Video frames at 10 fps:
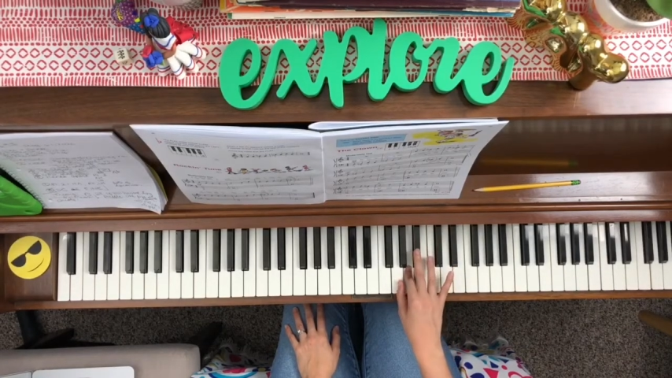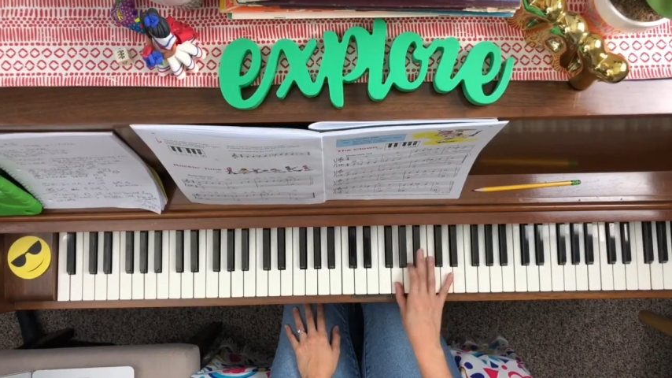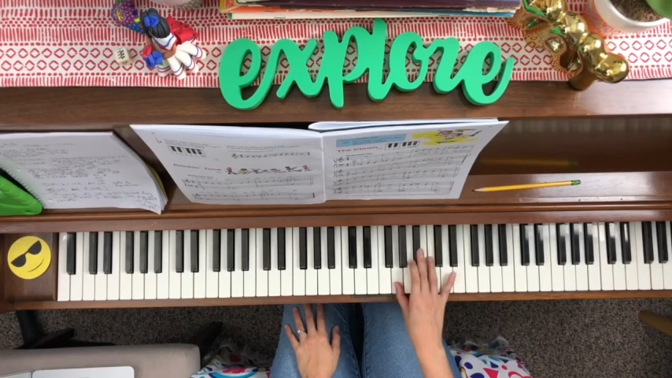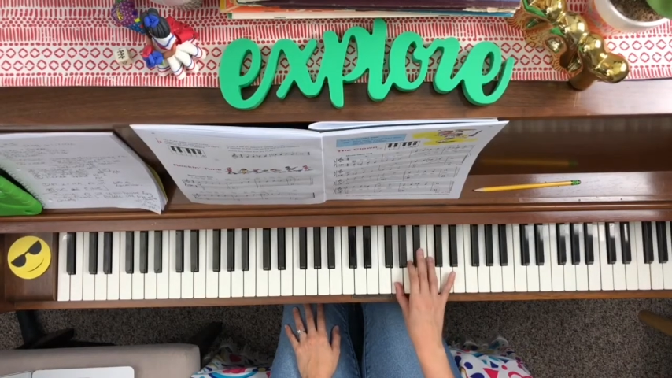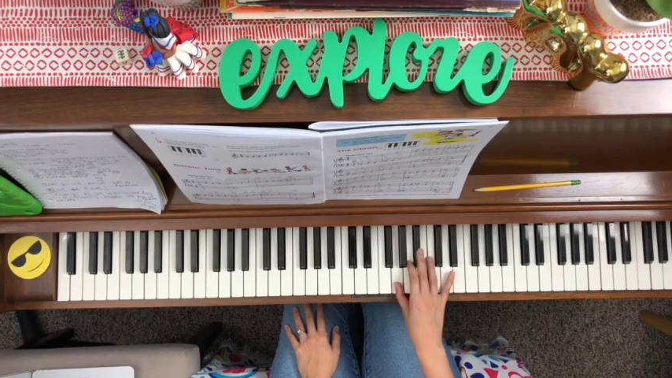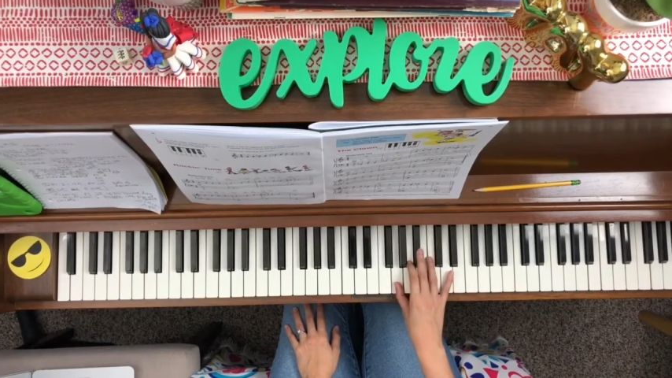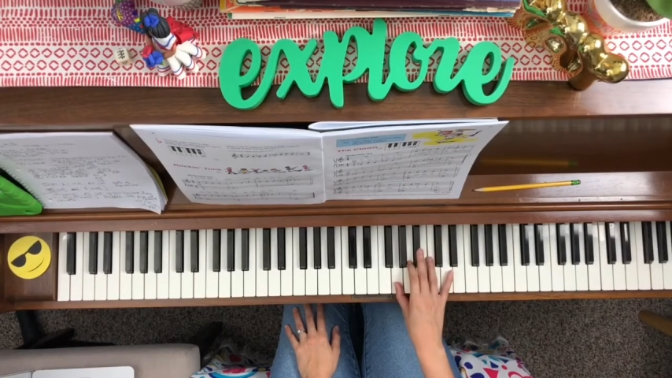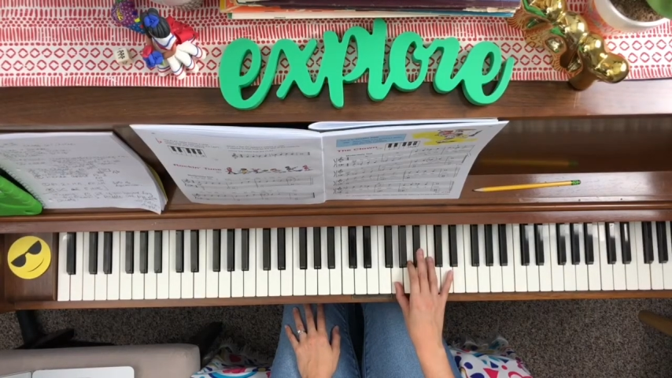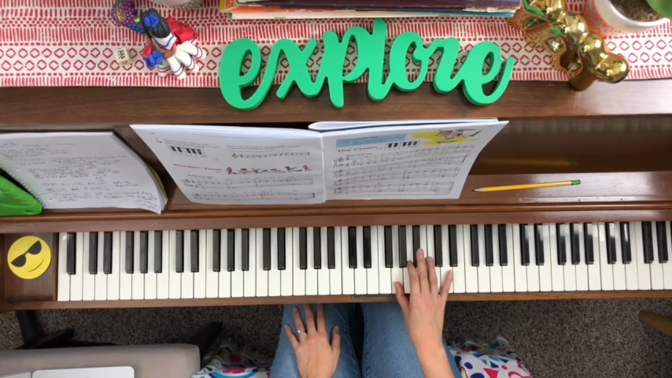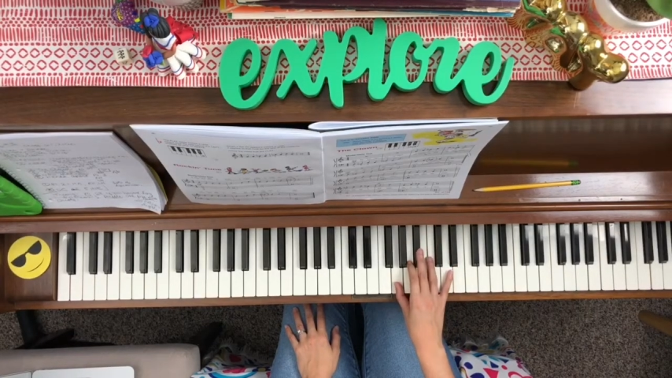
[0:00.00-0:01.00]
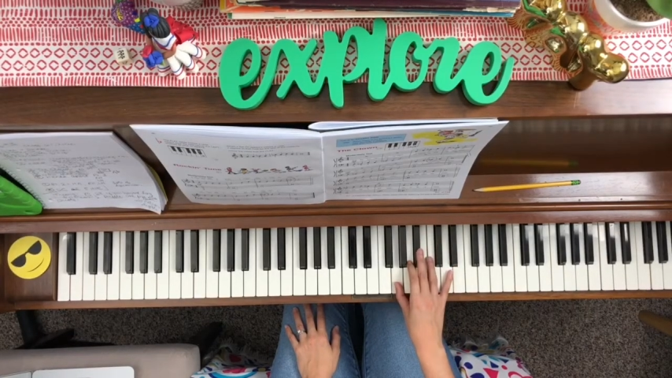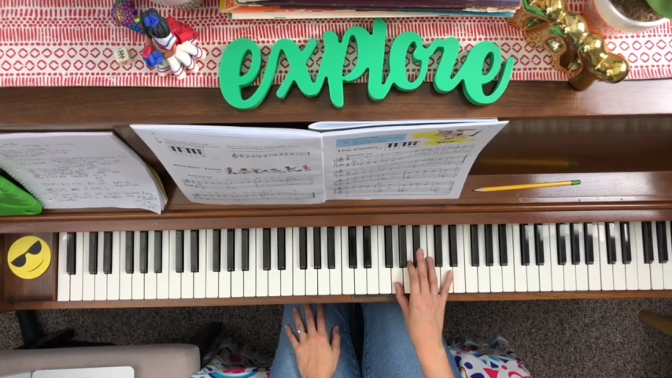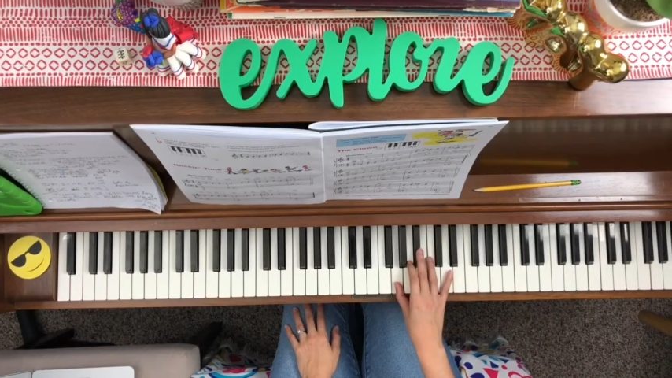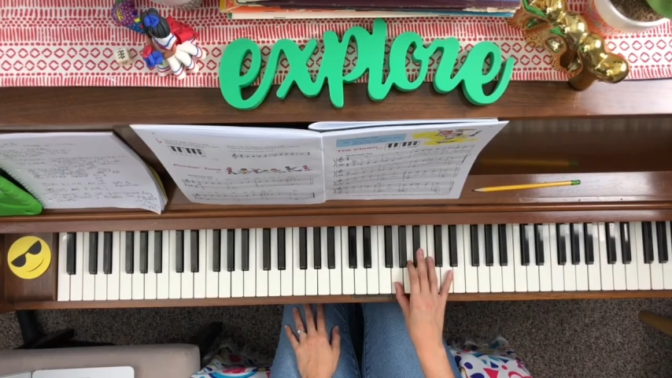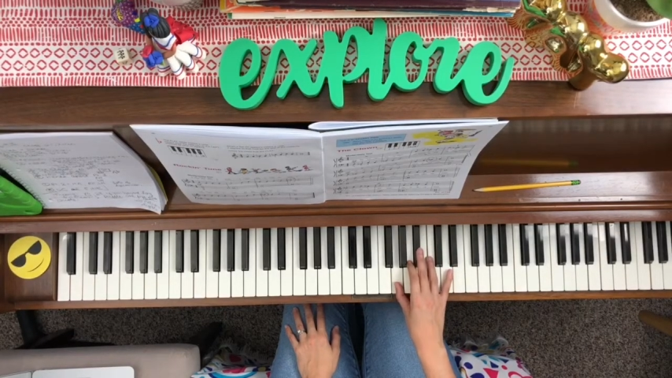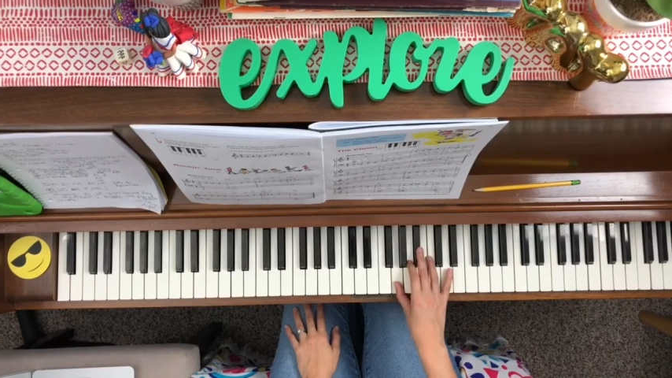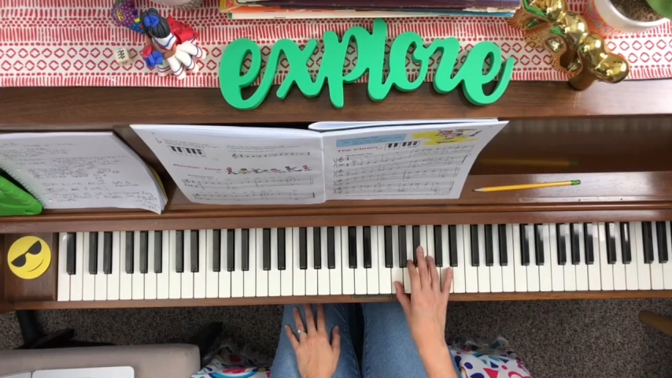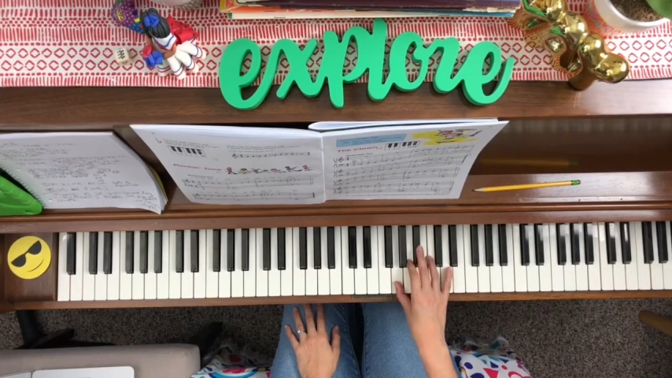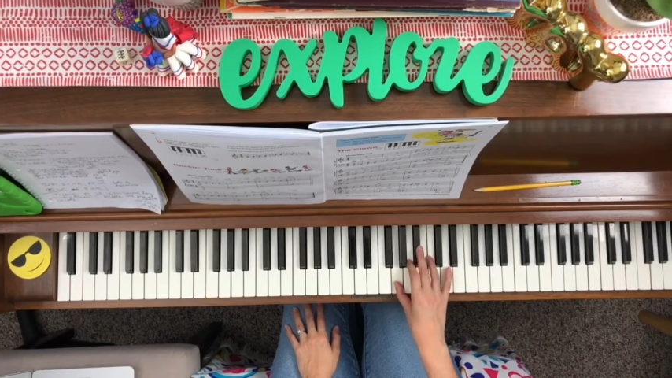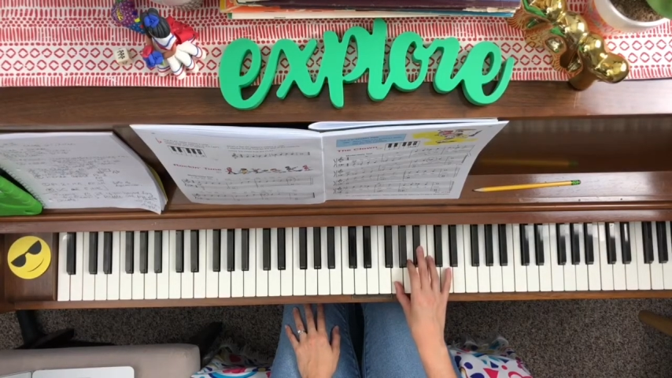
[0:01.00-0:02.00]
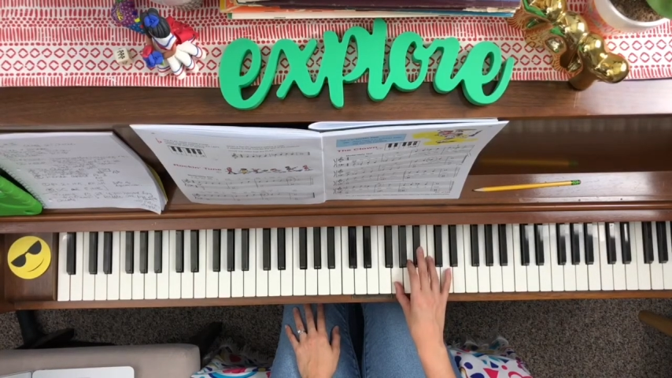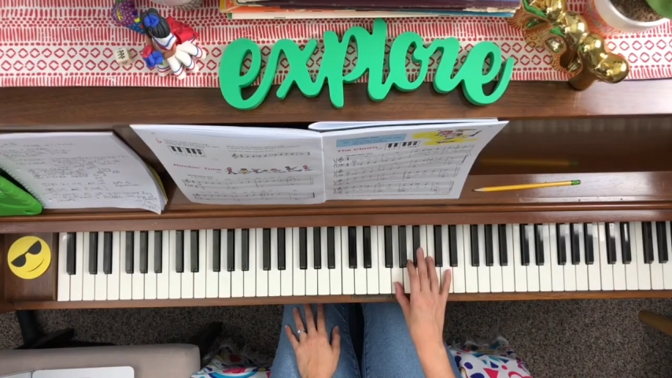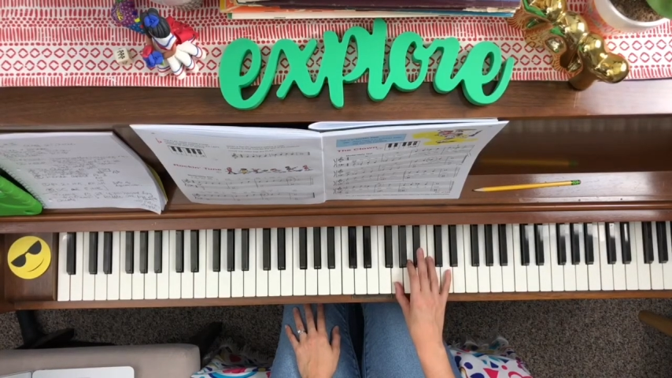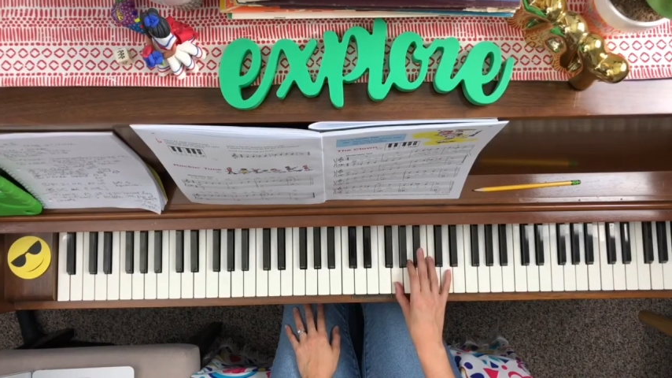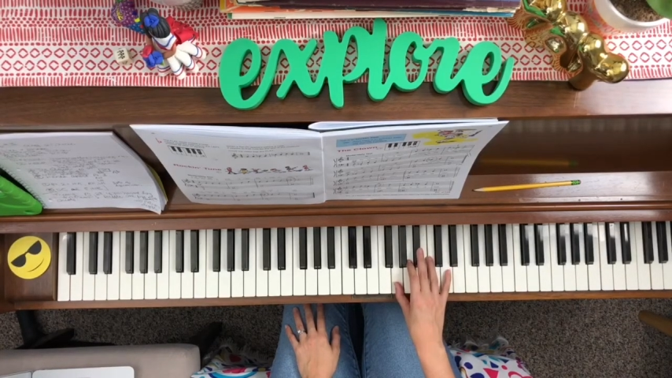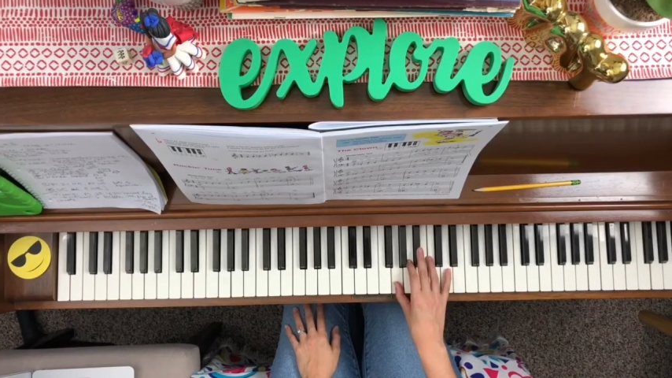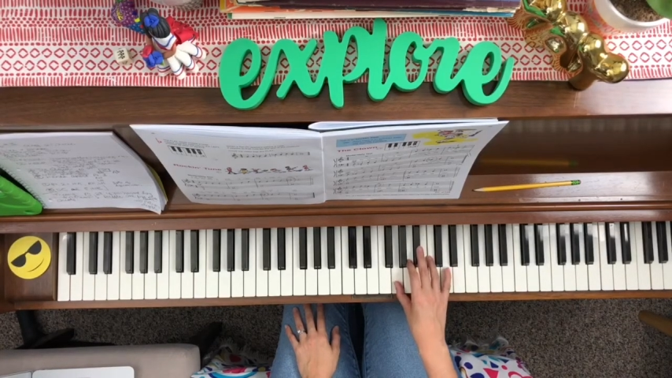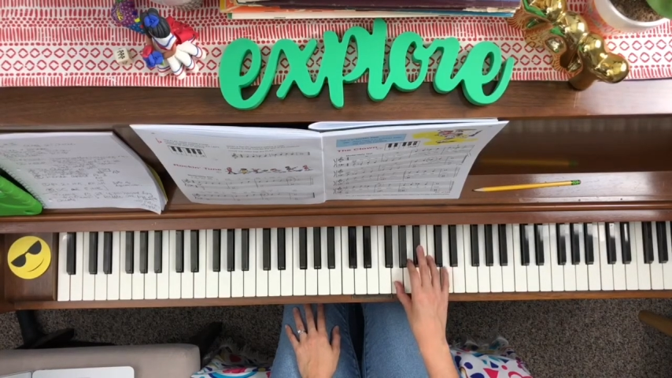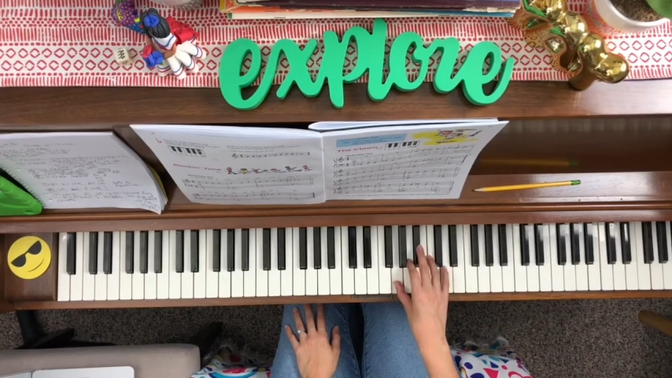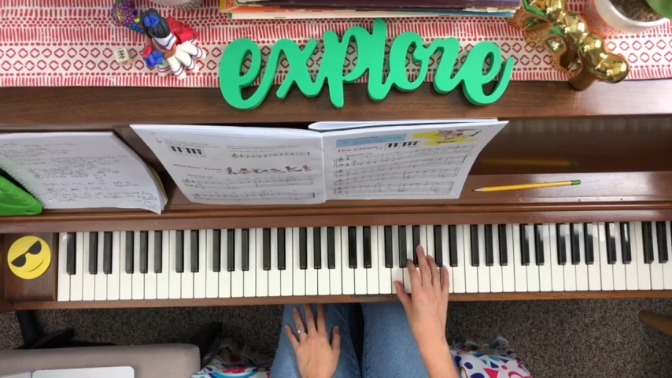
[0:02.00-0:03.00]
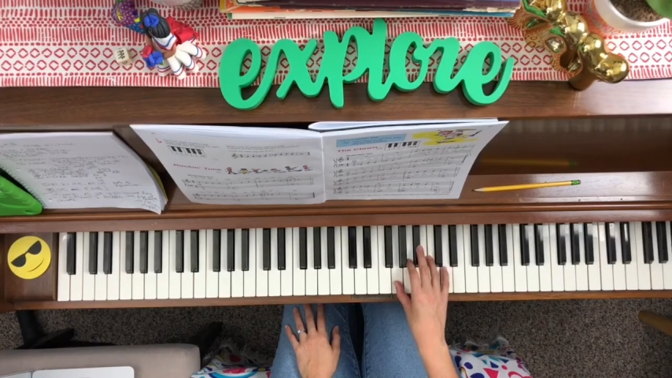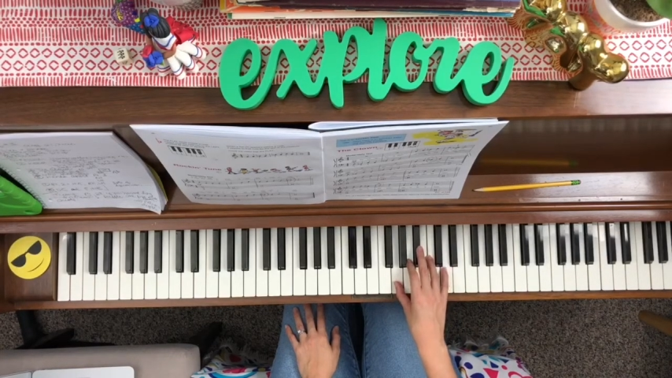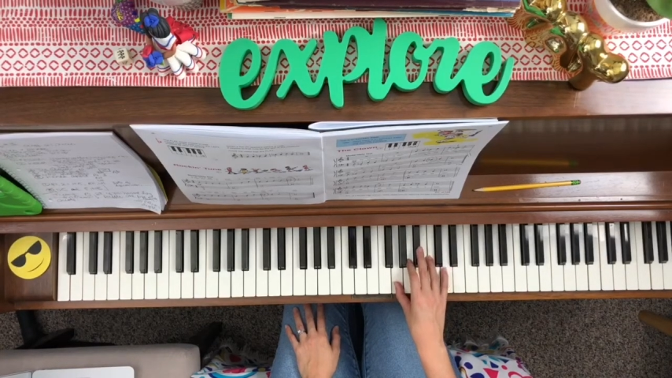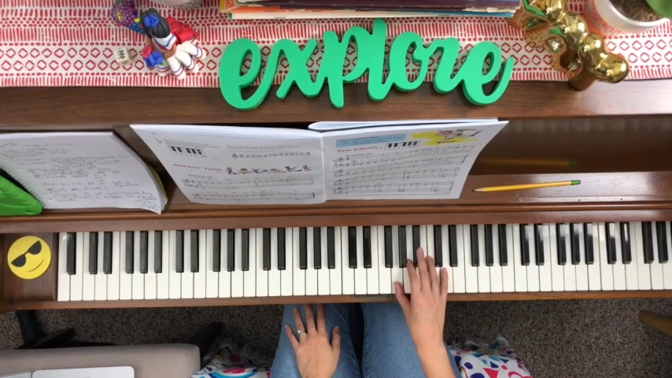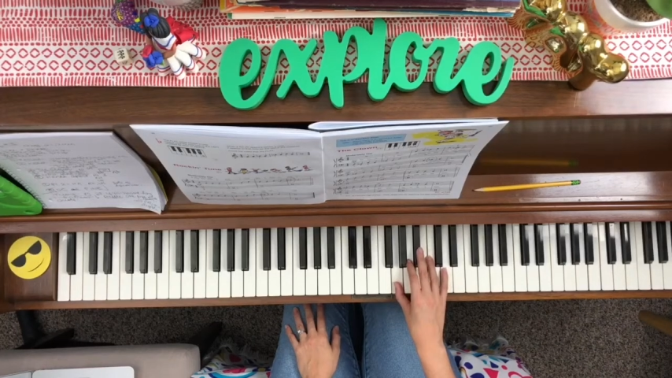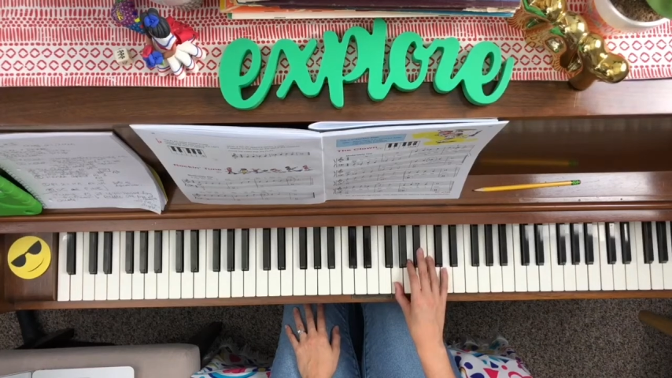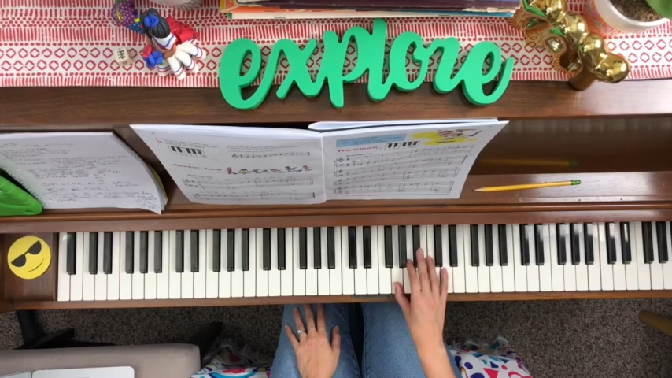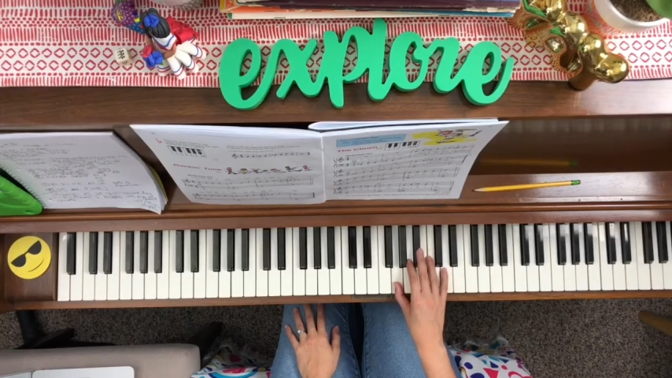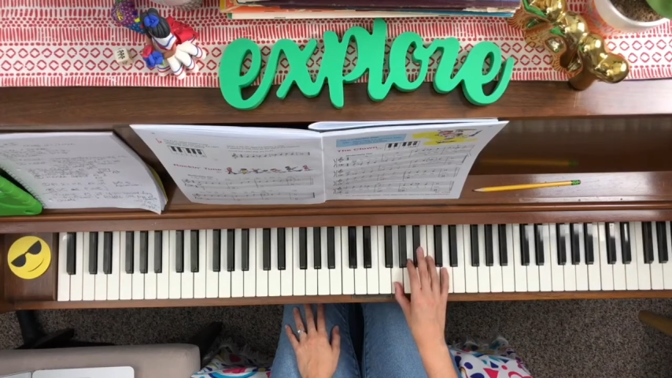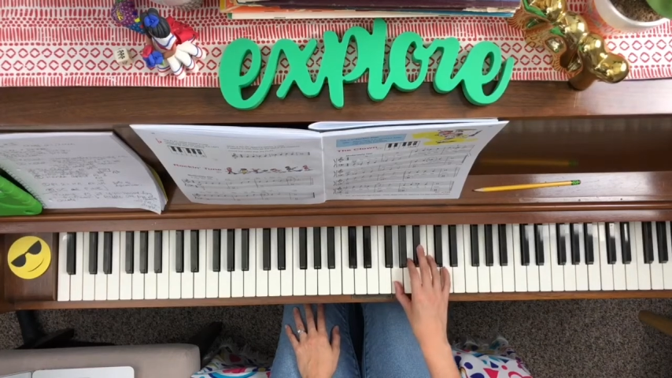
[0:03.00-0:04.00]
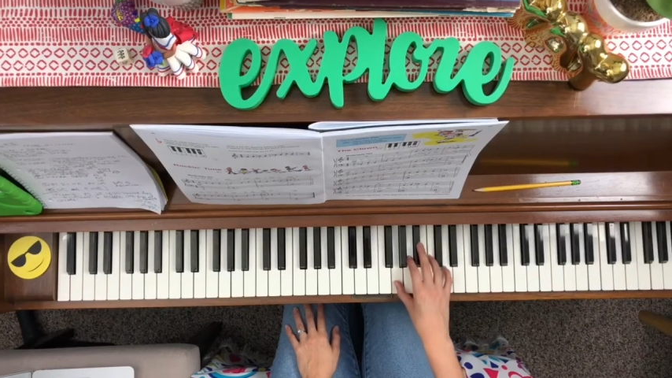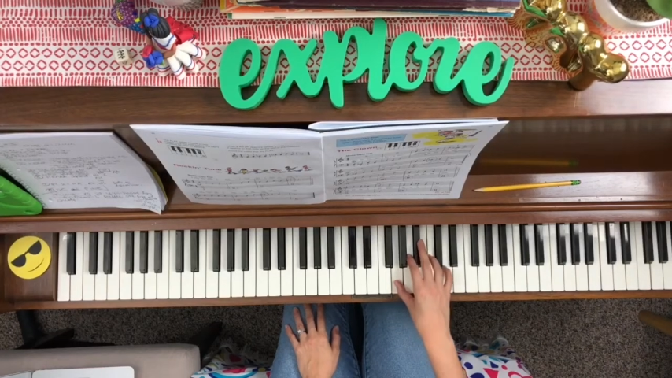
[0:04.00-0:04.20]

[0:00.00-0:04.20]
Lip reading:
Nobody's mouth can be seen.